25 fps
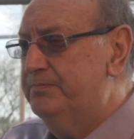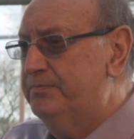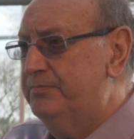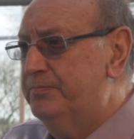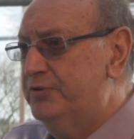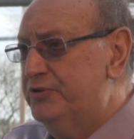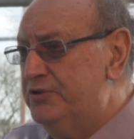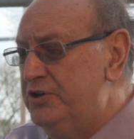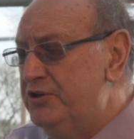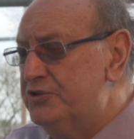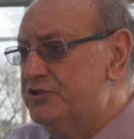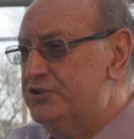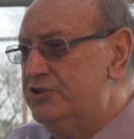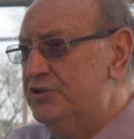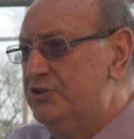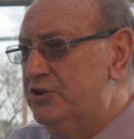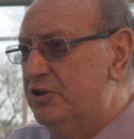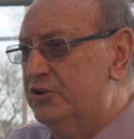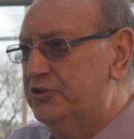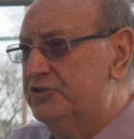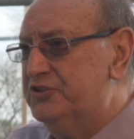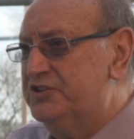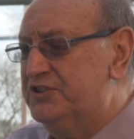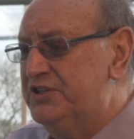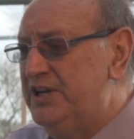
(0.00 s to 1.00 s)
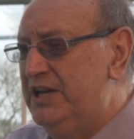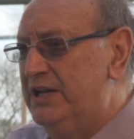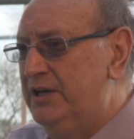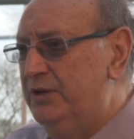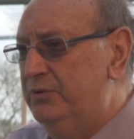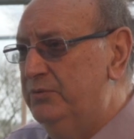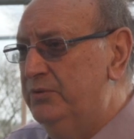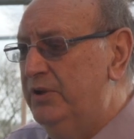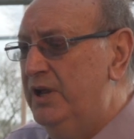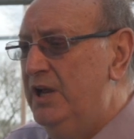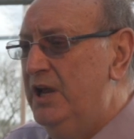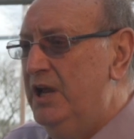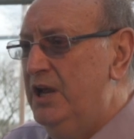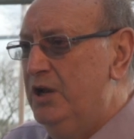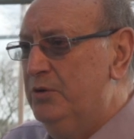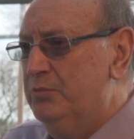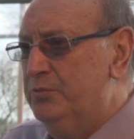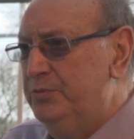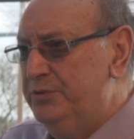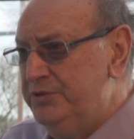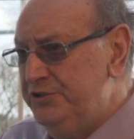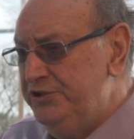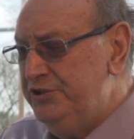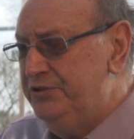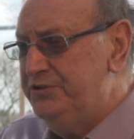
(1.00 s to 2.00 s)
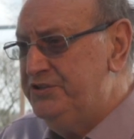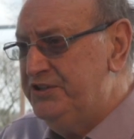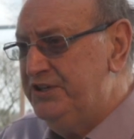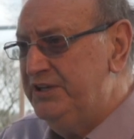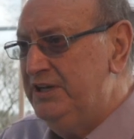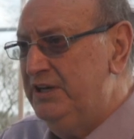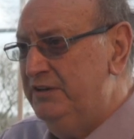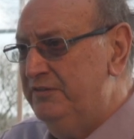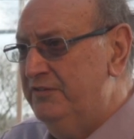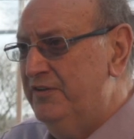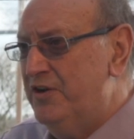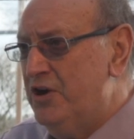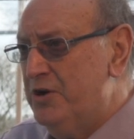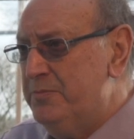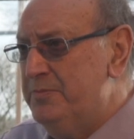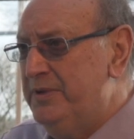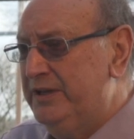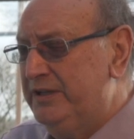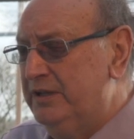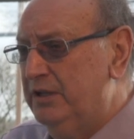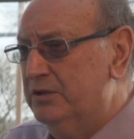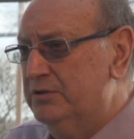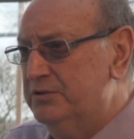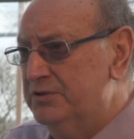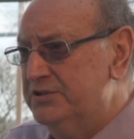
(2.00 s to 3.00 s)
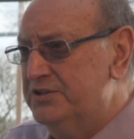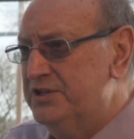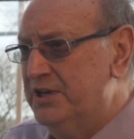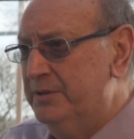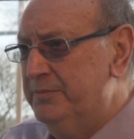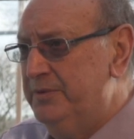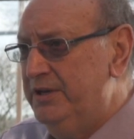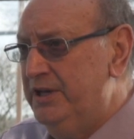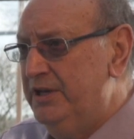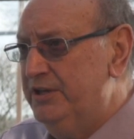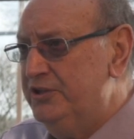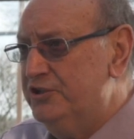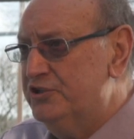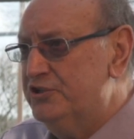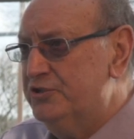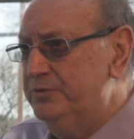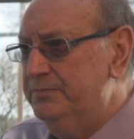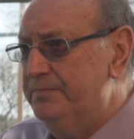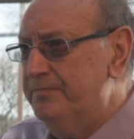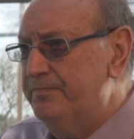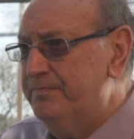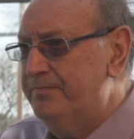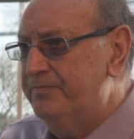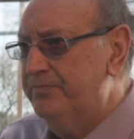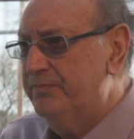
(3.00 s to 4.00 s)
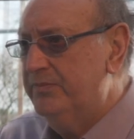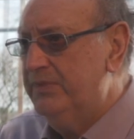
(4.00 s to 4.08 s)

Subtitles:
production costs down, reducing environmental contamination.